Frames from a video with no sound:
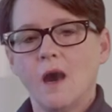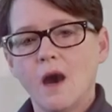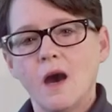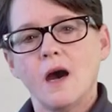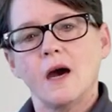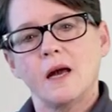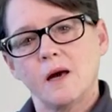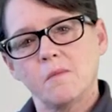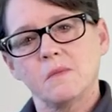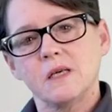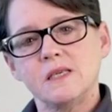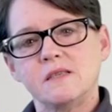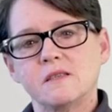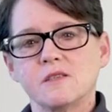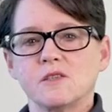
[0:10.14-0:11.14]
Hi, I'm
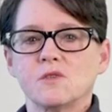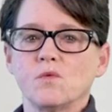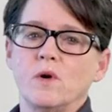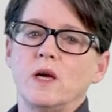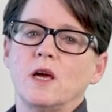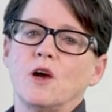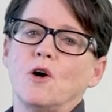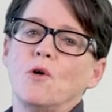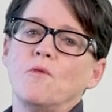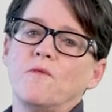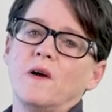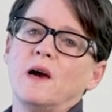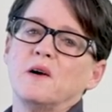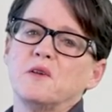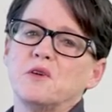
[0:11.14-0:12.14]
Lisa Sweet,
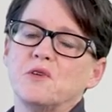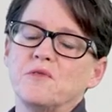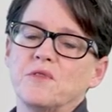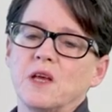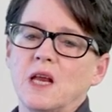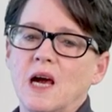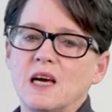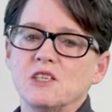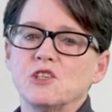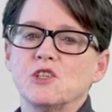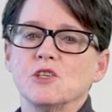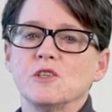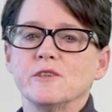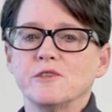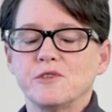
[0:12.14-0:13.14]
co-founder of the
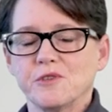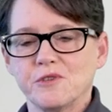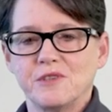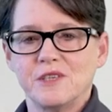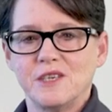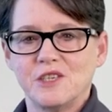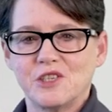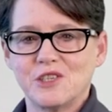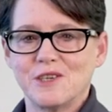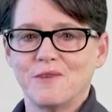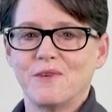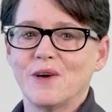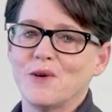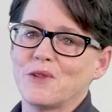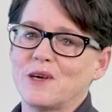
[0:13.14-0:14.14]
National Association
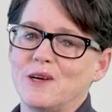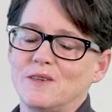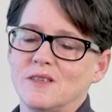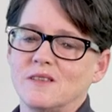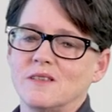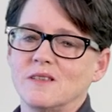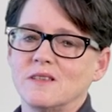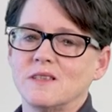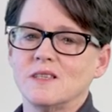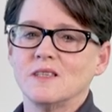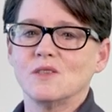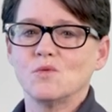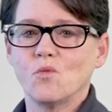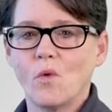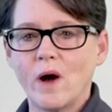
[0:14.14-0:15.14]
of Healthcare
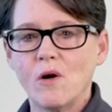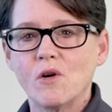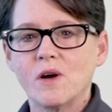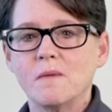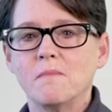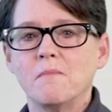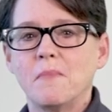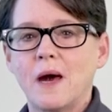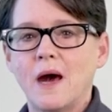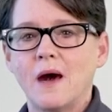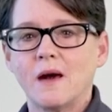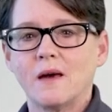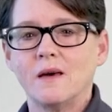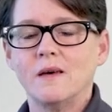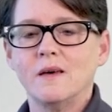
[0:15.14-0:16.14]
Assistants. Welcome
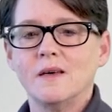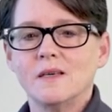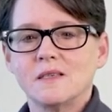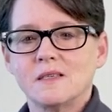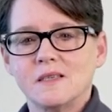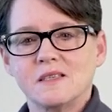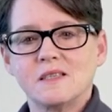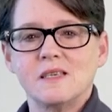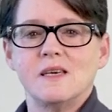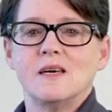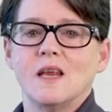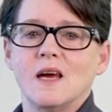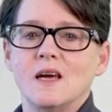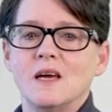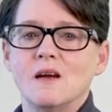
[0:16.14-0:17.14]
back to
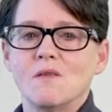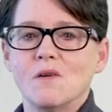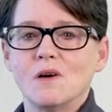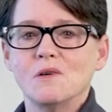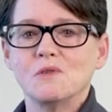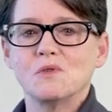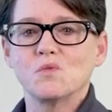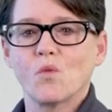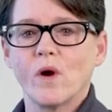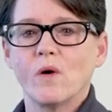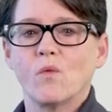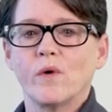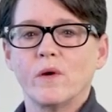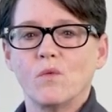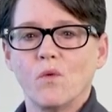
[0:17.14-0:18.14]
CNA Heroes, where
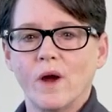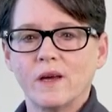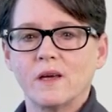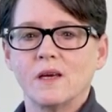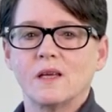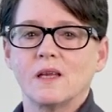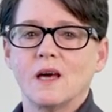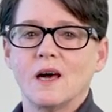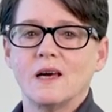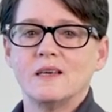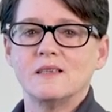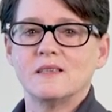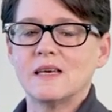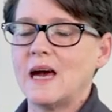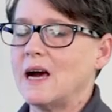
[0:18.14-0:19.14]
we
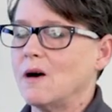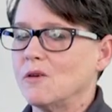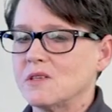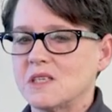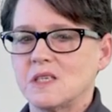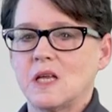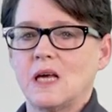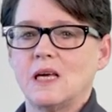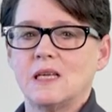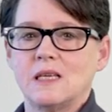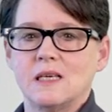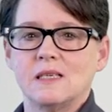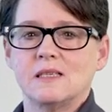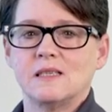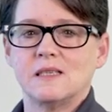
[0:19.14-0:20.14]
recognize
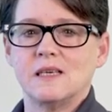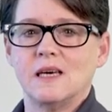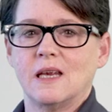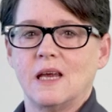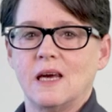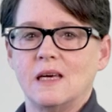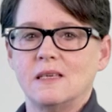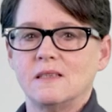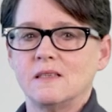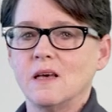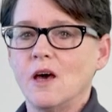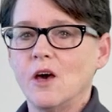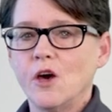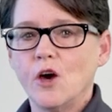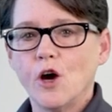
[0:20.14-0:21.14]
outstanding CNAs
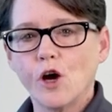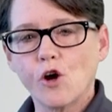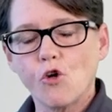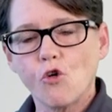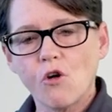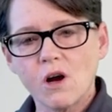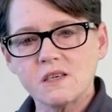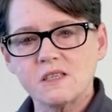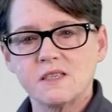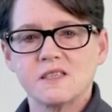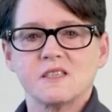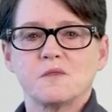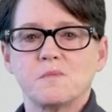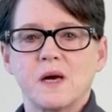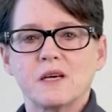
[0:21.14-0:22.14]
across the
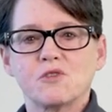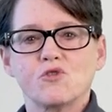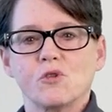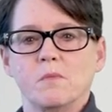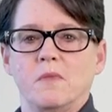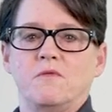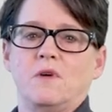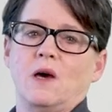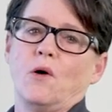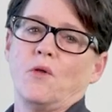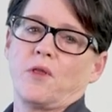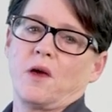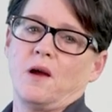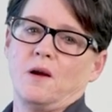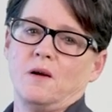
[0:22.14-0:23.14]
spectrum of
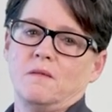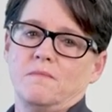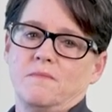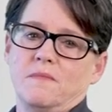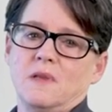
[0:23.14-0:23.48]
healthcare.